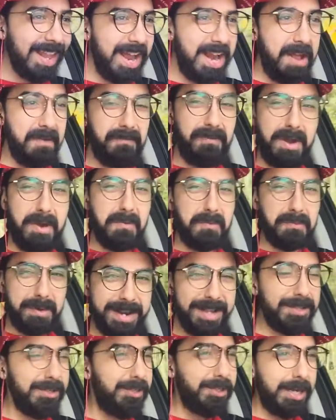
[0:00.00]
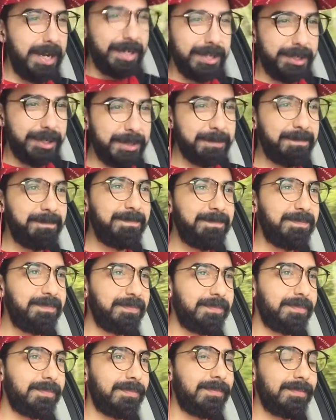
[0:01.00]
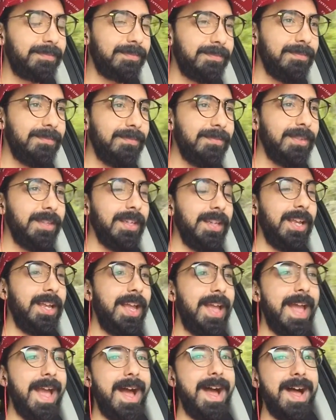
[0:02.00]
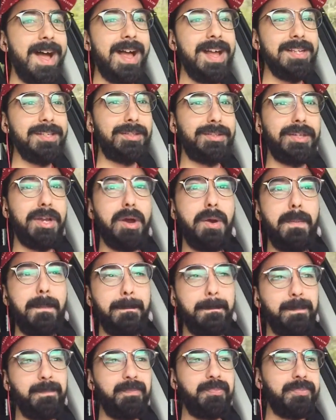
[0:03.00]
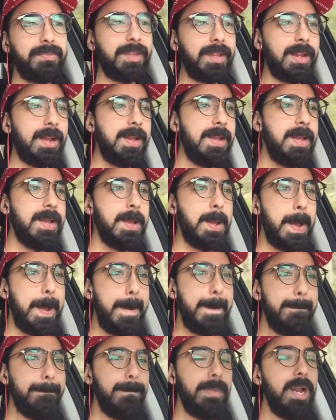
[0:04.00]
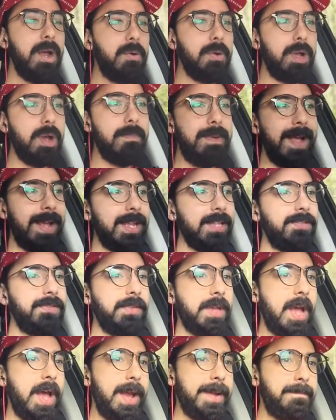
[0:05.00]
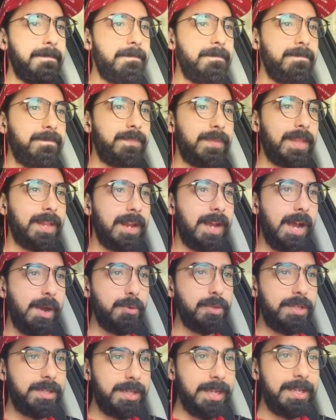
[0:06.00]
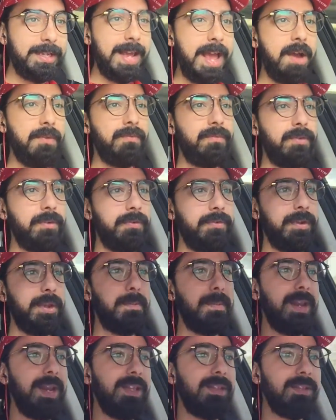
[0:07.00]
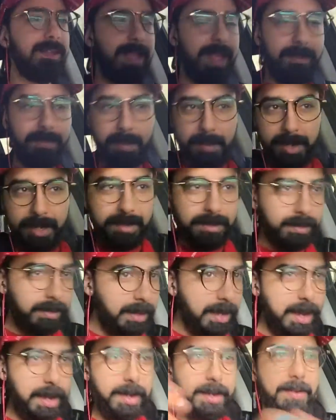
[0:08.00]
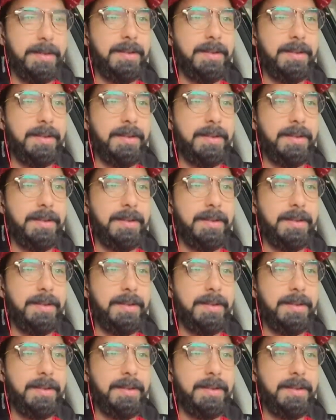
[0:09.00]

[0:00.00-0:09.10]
And I felt real judged. Uh, so, you know, go back inside I would sit down for a few minutes. Everybody's kind